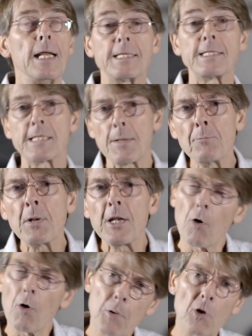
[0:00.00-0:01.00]
It's simply
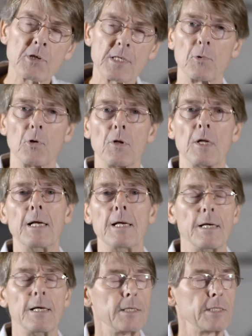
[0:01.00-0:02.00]
not possible
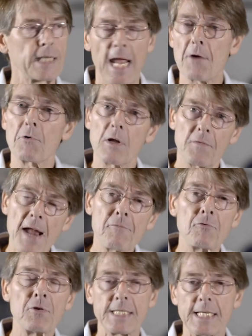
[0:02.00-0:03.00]
to get rid of
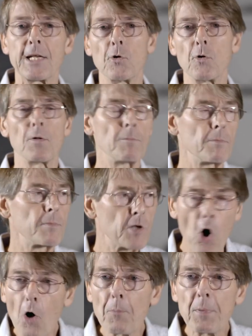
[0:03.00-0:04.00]
every single
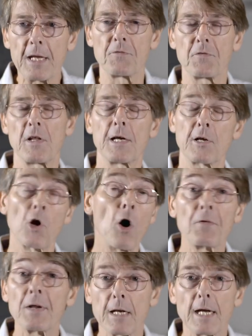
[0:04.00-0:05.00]
copy of the
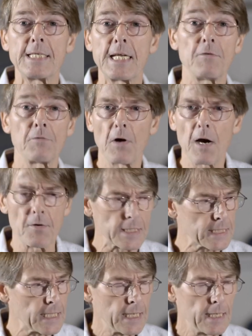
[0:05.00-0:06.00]
COVID 19
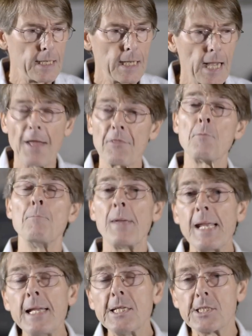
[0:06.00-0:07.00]
virus and the
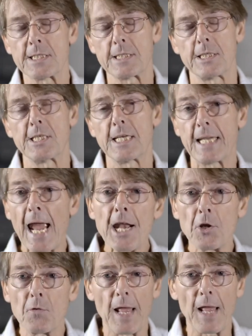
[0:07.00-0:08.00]
means to
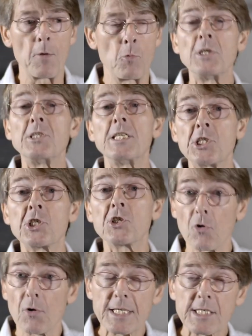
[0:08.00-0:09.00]
get you there would
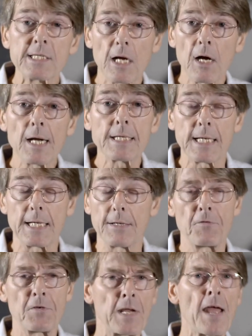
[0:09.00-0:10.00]
destroy society.
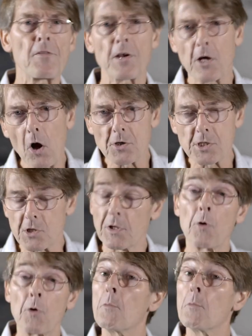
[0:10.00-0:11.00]
Forget the cost,
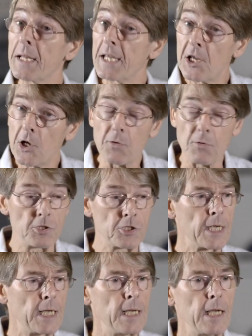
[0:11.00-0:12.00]
although it would be
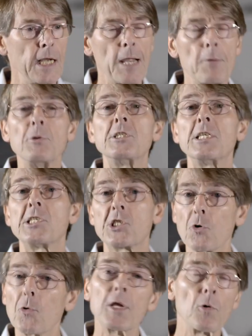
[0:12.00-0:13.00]
huge. It would
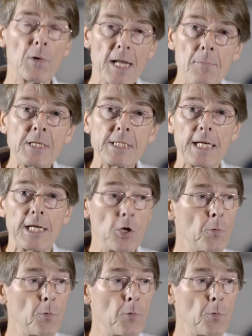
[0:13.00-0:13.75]
destroy your liberty.